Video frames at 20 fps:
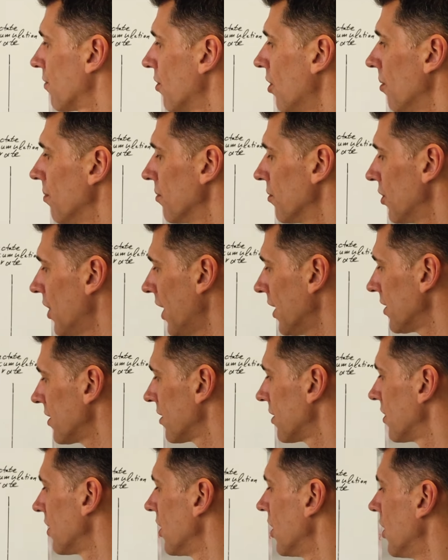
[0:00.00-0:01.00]
from
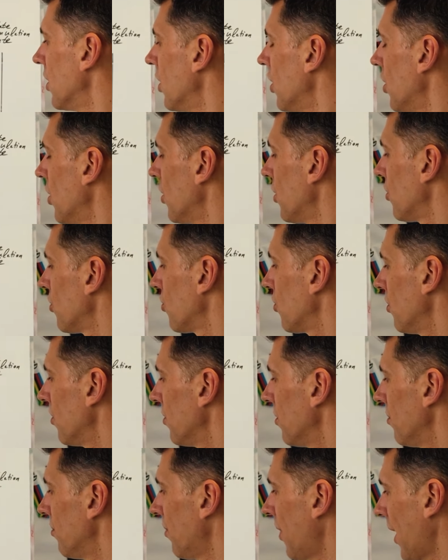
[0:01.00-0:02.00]
rest
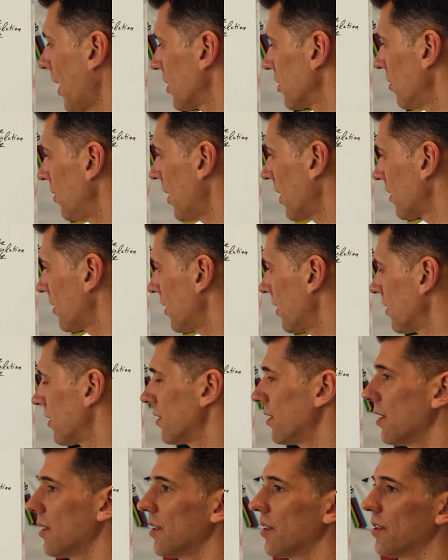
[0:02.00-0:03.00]
to maximum lactate
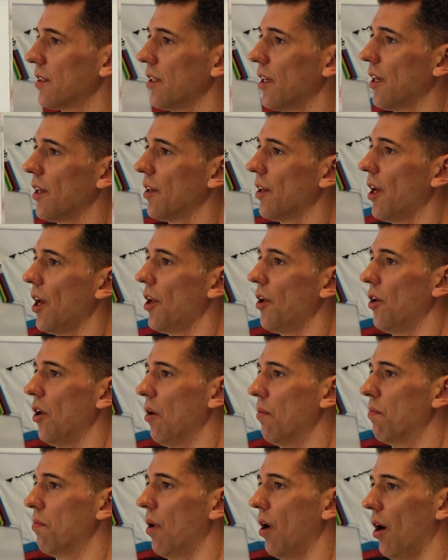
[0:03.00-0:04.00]
steady state and
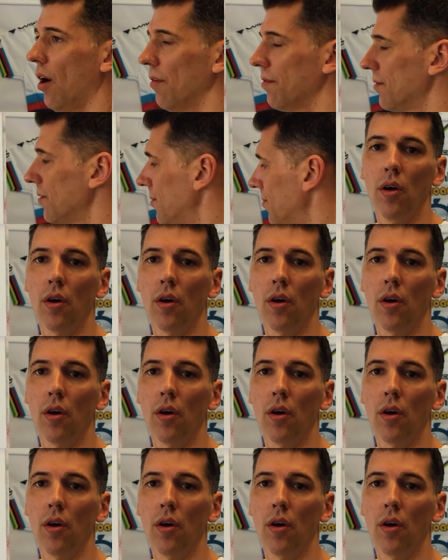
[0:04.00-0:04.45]
above.